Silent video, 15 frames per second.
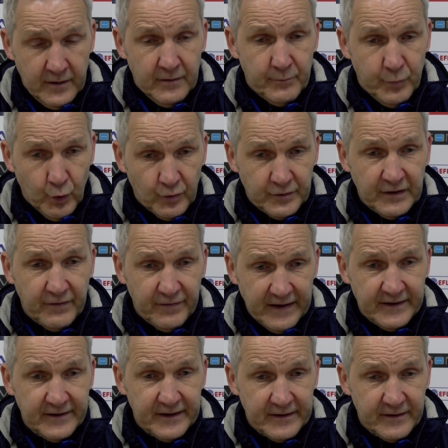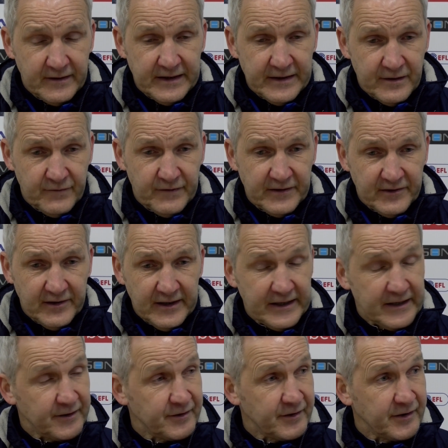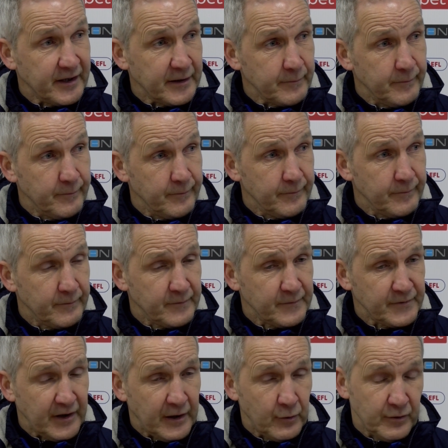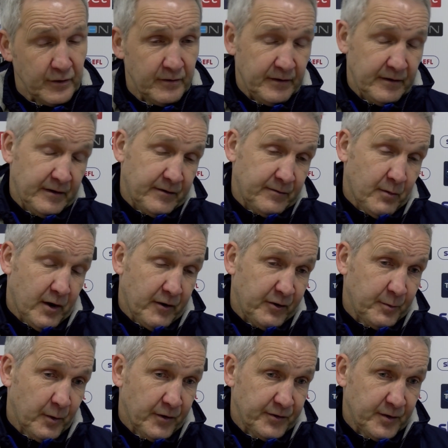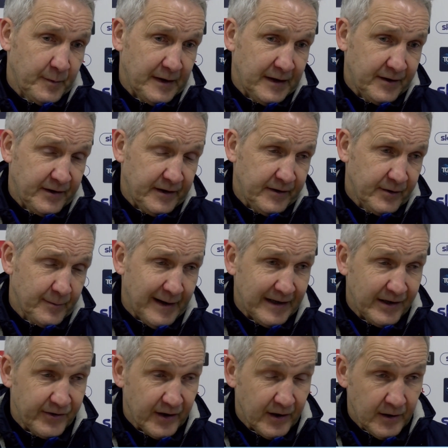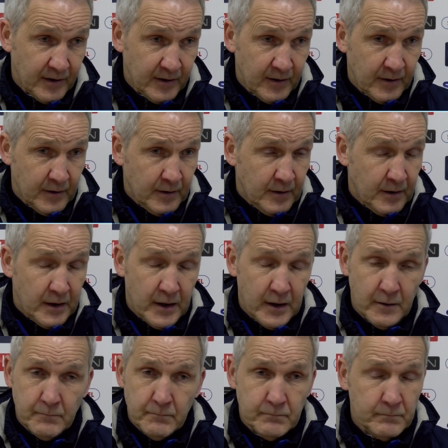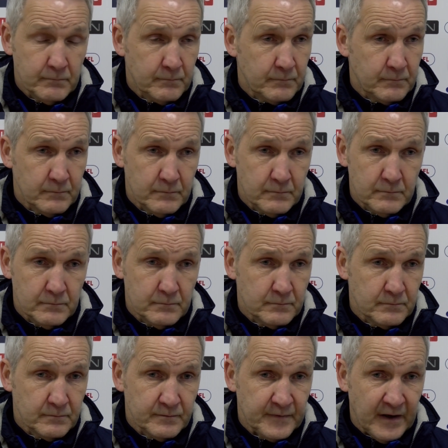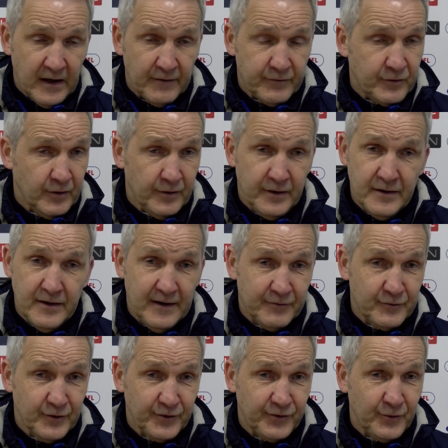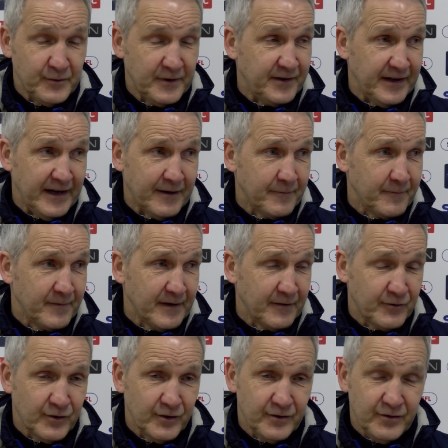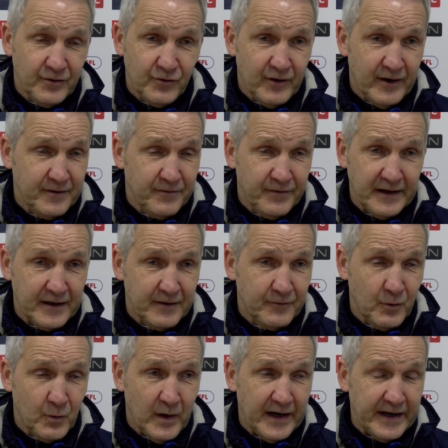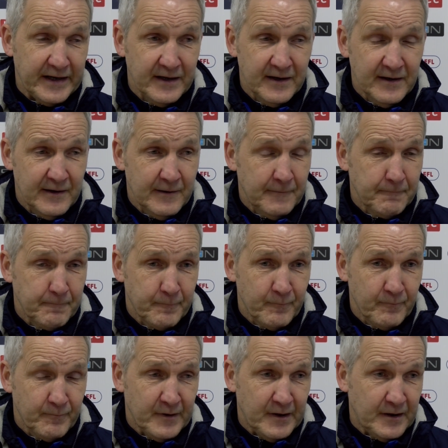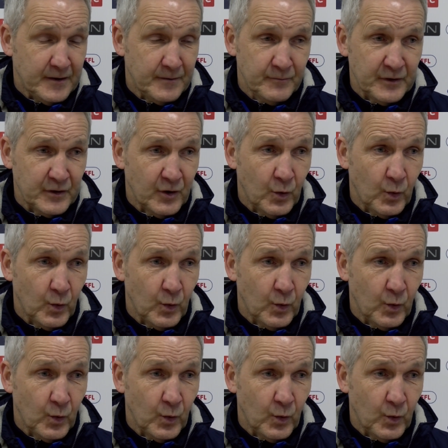poor defending individually and as a team. So it's my responsibility as a manager that I've got to sort this out. I've got to try and think of a way. We've got a